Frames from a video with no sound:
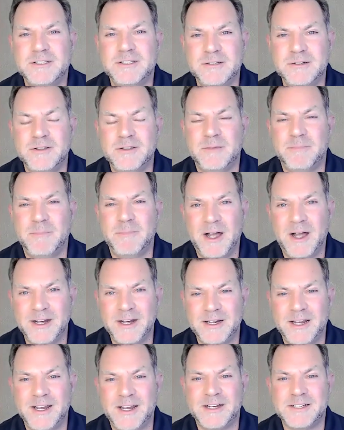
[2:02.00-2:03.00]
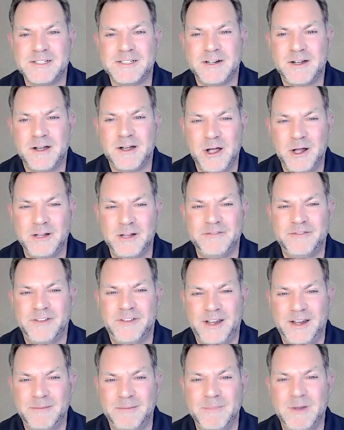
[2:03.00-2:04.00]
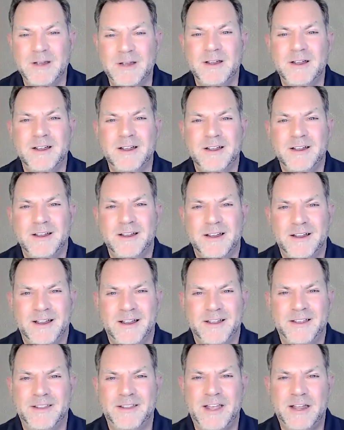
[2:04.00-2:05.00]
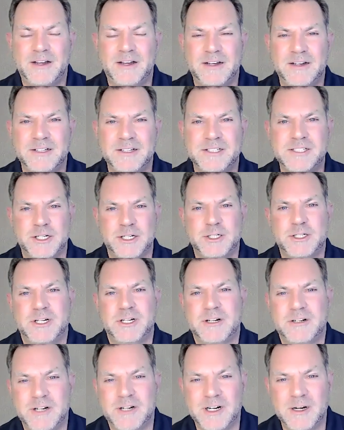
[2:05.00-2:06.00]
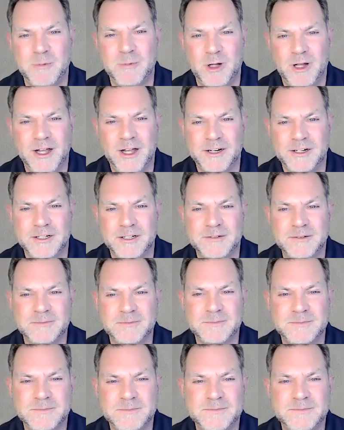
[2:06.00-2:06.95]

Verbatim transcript: into the Podcast Hall of Fame. That is such an incredible honor.